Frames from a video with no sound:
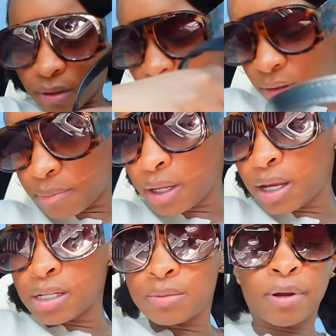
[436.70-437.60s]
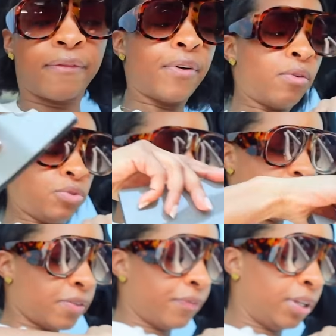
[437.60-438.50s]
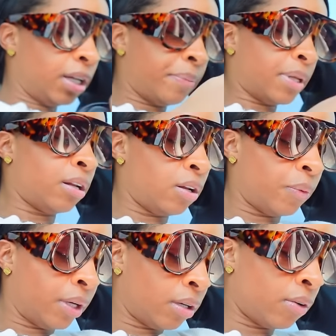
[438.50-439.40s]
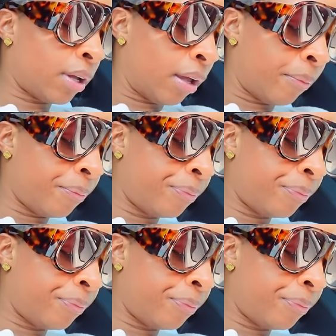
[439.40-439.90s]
Oh, my gosh. My phone just flipped out of nowhere. Okay.